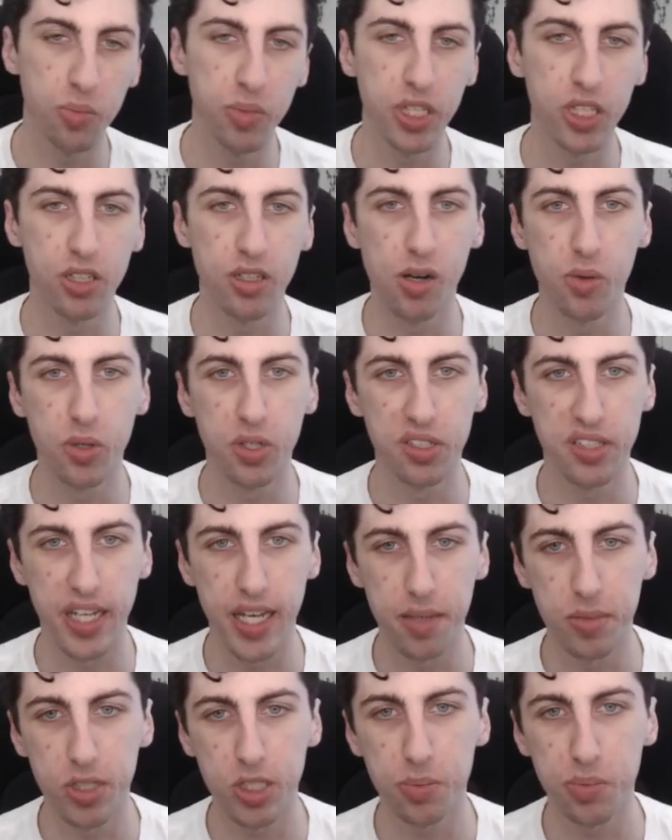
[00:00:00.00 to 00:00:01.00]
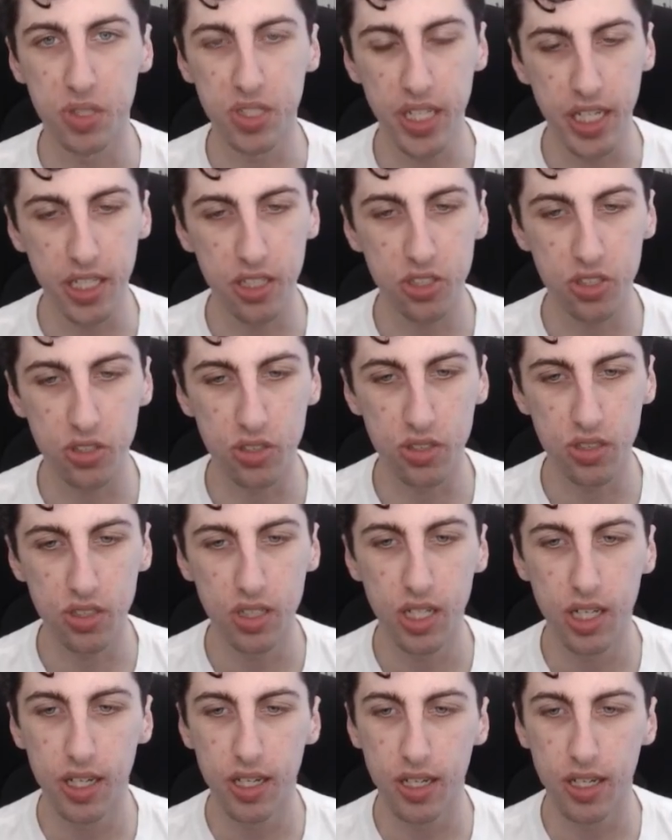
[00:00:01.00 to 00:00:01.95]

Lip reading: bit lower damage potential.